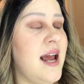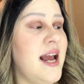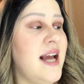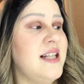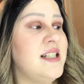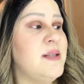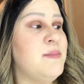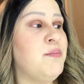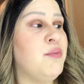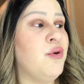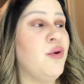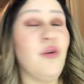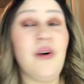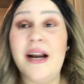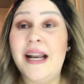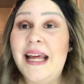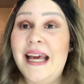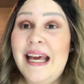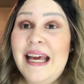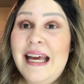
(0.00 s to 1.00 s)
It's
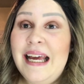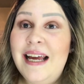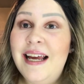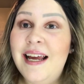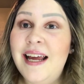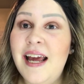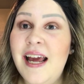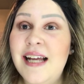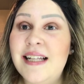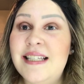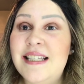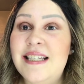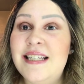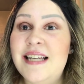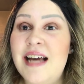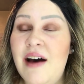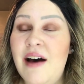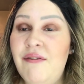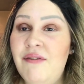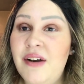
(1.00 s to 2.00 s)
pretty. It's
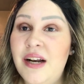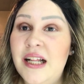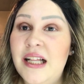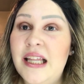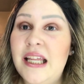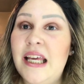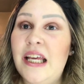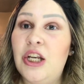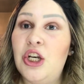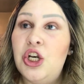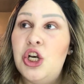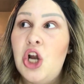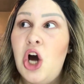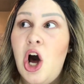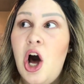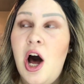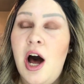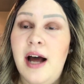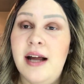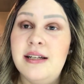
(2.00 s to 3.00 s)
definitely
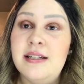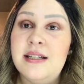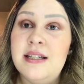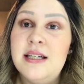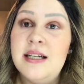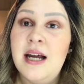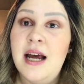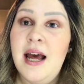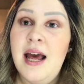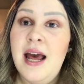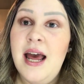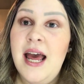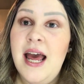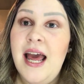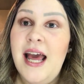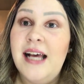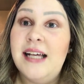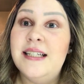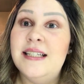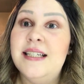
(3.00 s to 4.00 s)
not
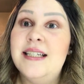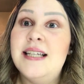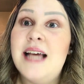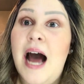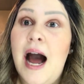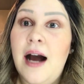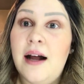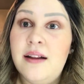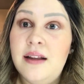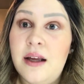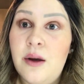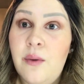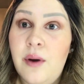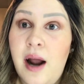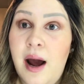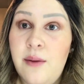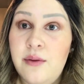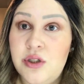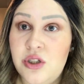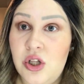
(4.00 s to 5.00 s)
exactly what
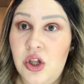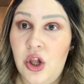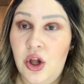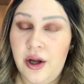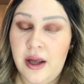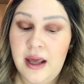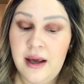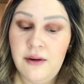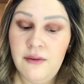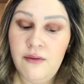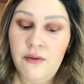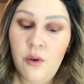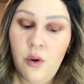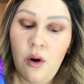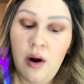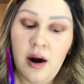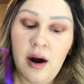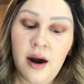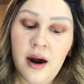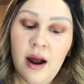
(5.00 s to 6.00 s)
I was looking
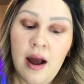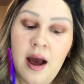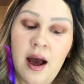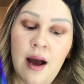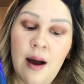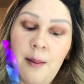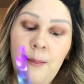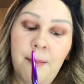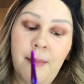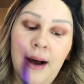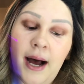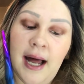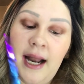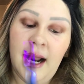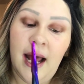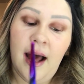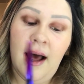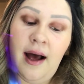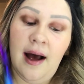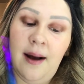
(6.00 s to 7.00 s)
for, but
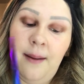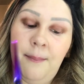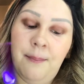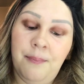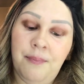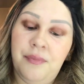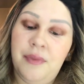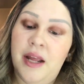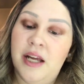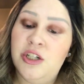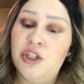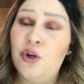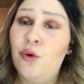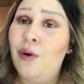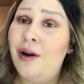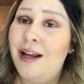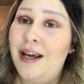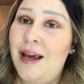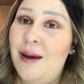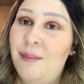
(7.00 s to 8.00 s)
I do
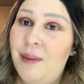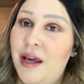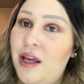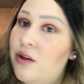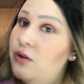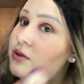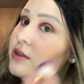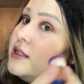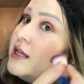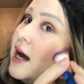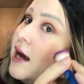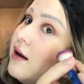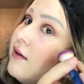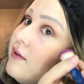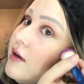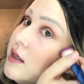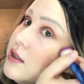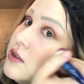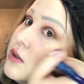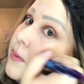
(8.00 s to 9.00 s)
want to get my use out of
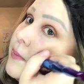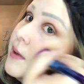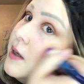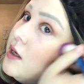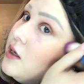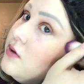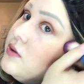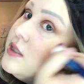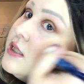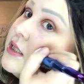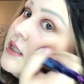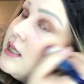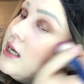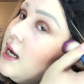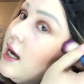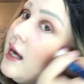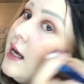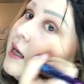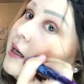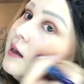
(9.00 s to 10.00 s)
it, so I'm going to use it
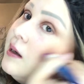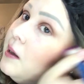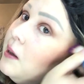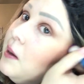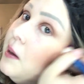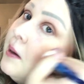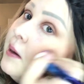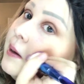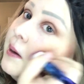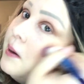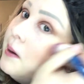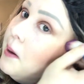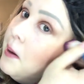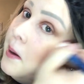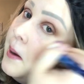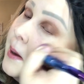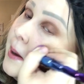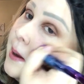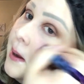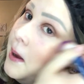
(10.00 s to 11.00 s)
tonight.
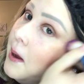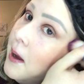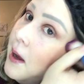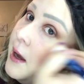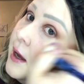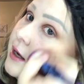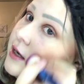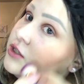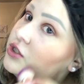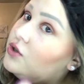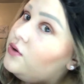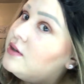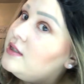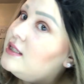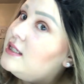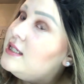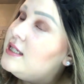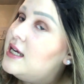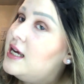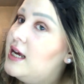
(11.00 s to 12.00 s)
As you
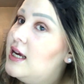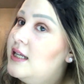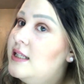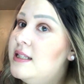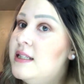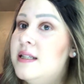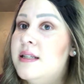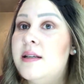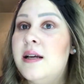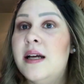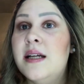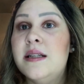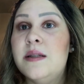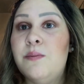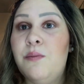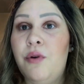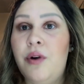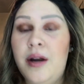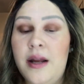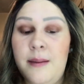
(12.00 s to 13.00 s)
can see, it's
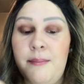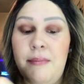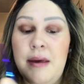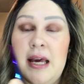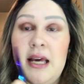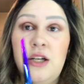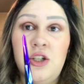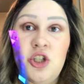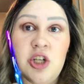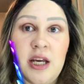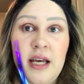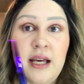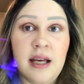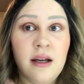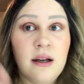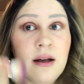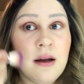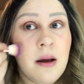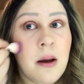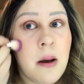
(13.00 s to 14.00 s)
pretty peachy.